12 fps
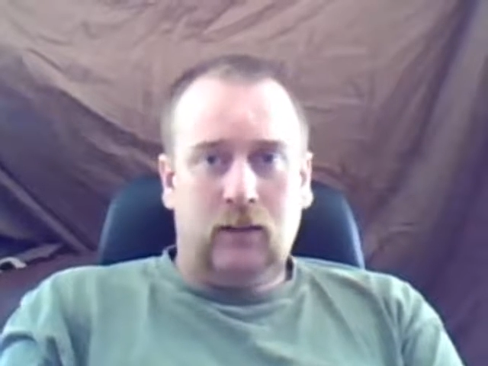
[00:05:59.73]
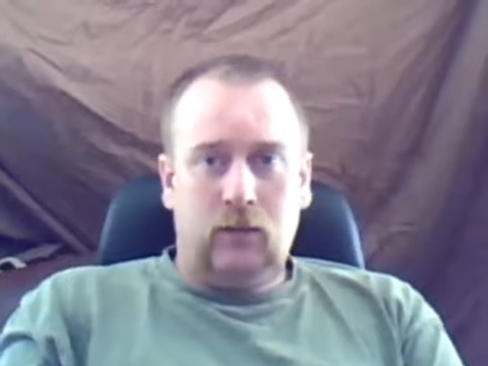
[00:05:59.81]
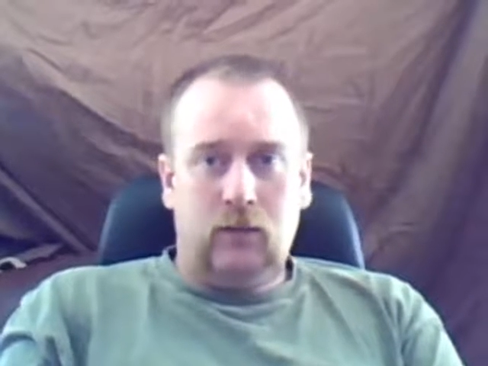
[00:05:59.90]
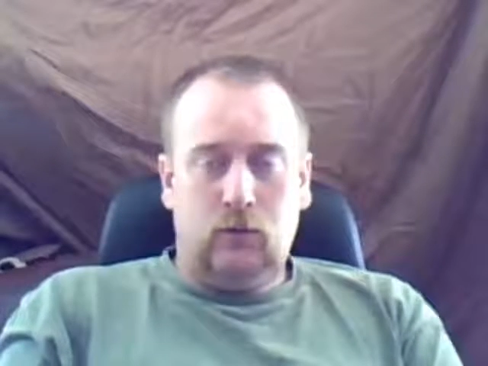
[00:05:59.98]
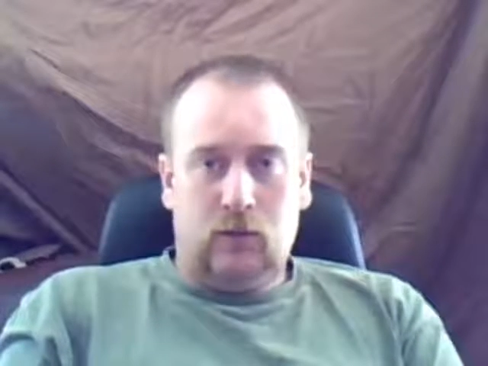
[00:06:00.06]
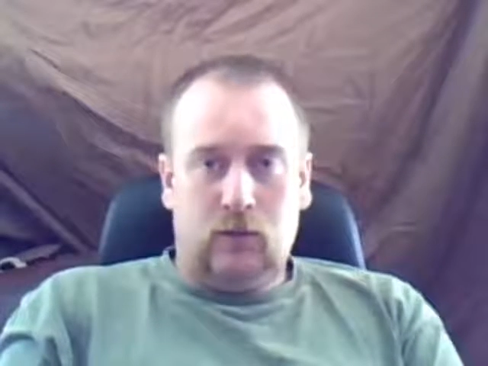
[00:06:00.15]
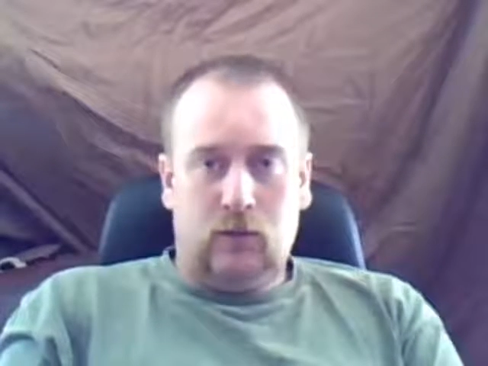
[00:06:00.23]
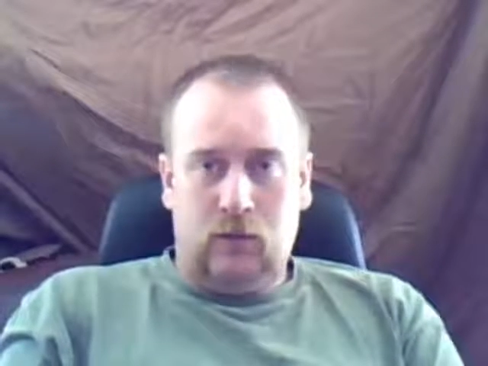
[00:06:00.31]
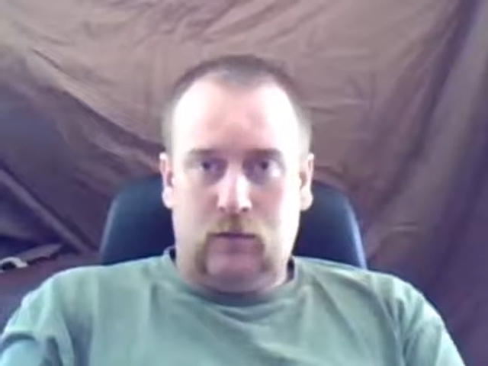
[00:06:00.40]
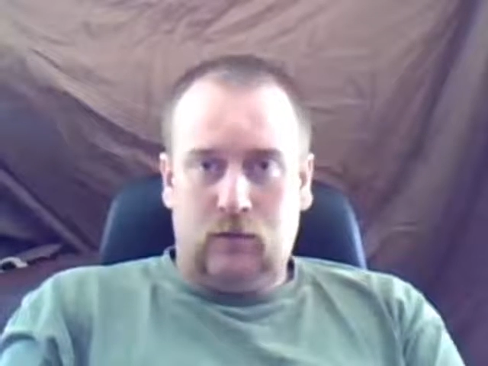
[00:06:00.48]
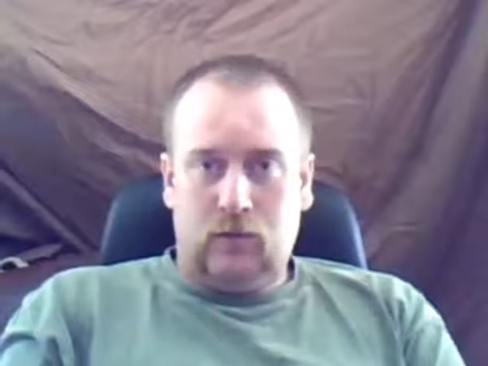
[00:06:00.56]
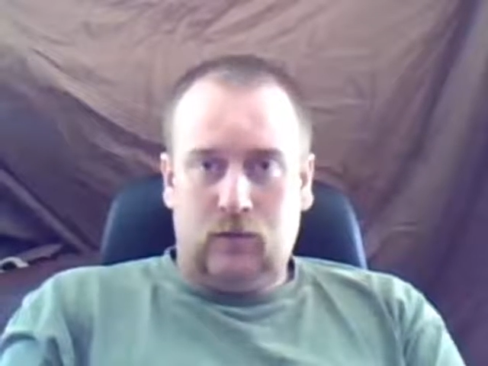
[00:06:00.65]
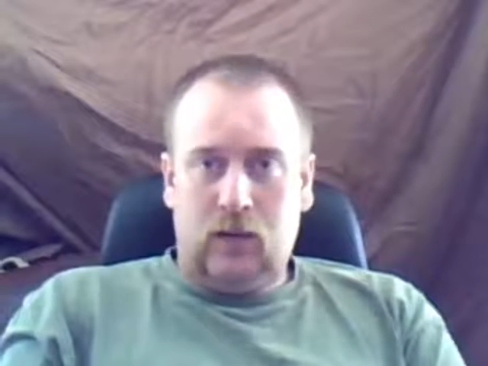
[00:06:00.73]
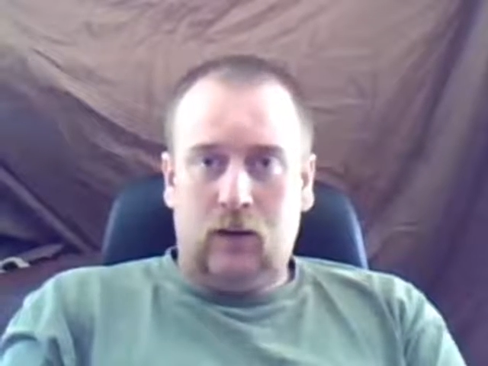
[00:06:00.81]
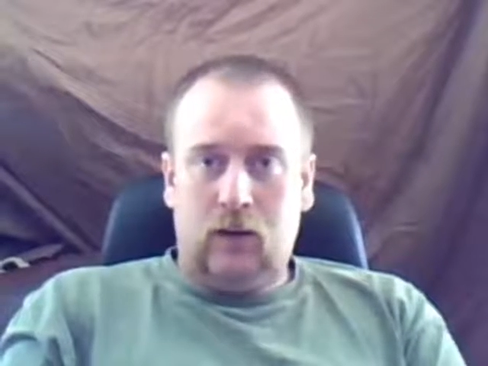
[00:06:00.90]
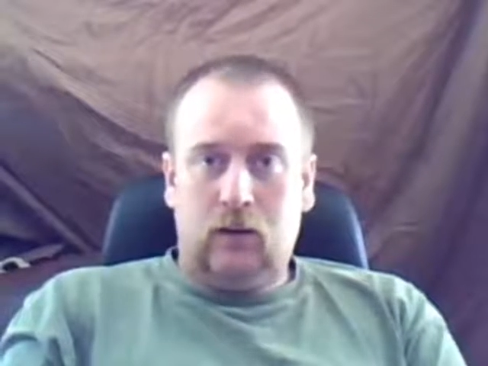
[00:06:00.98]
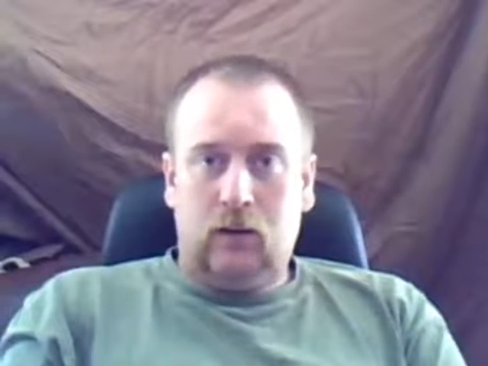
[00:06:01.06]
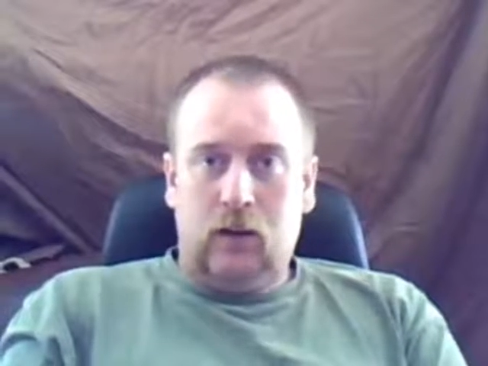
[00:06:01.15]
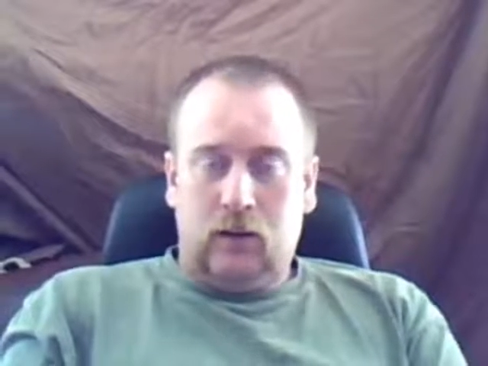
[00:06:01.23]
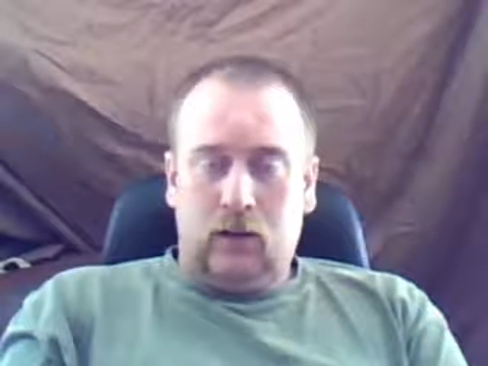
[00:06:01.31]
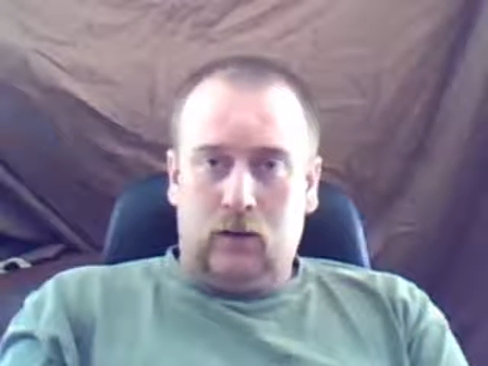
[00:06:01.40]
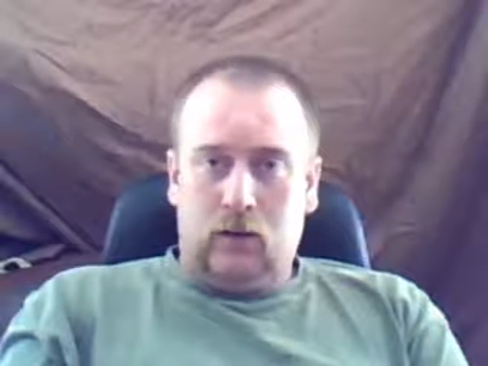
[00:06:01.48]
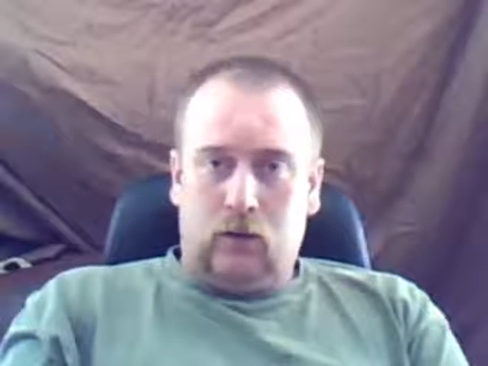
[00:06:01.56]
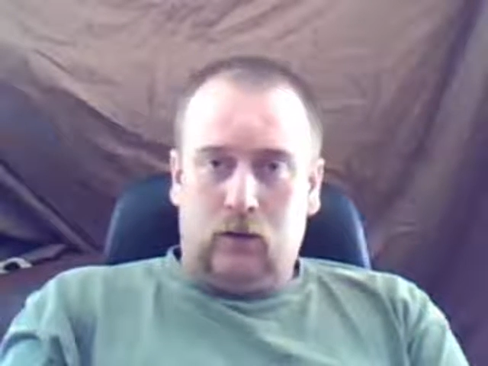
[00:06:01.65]
You eat what you kill.
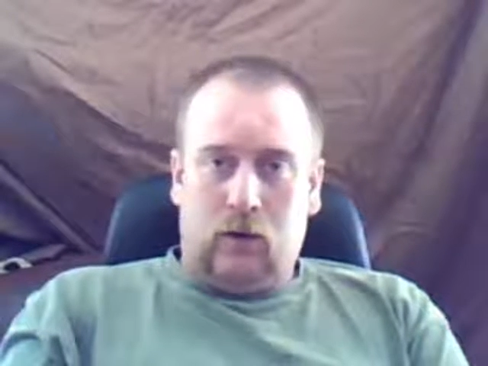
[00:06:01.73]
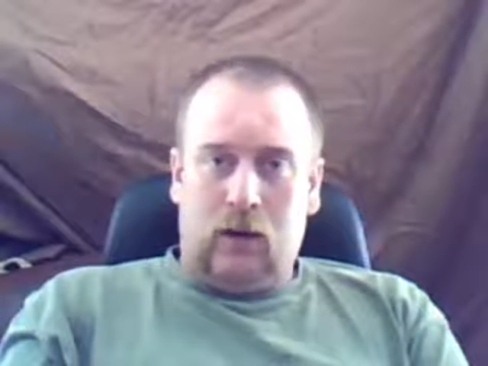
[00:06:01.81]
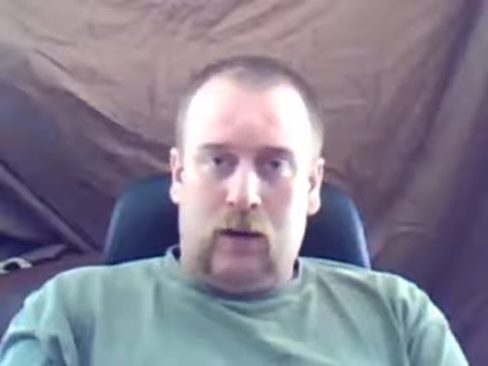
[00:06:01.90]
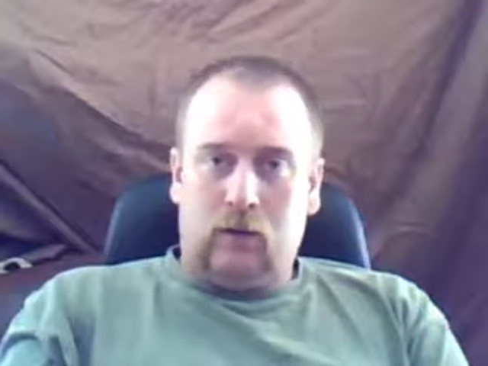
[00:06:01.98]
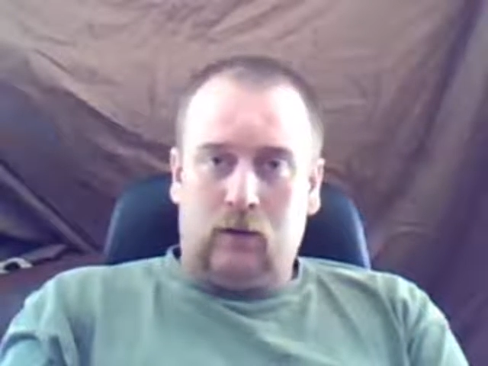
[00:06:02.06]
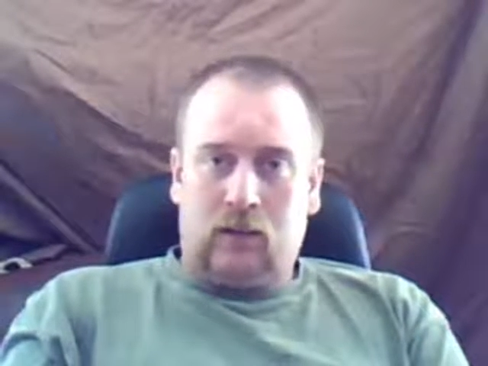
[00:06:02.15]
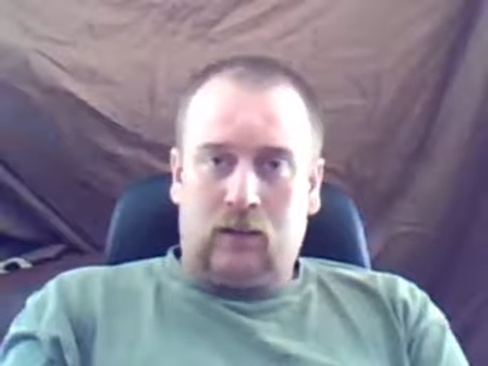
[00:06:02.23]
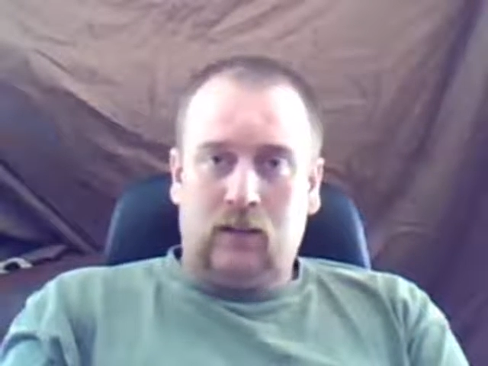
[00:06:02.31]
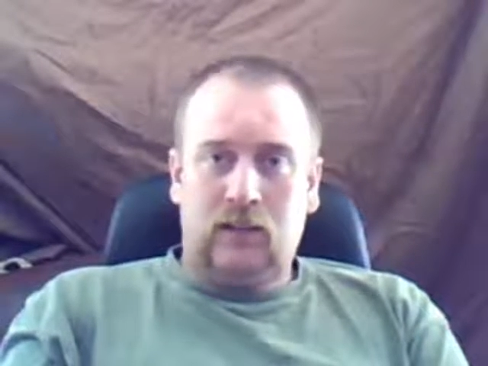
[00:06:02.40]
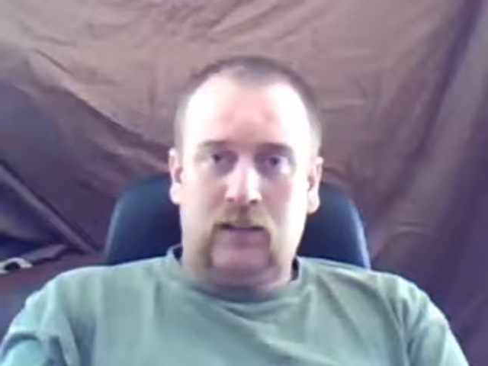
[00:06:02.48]
You don't go out on a killing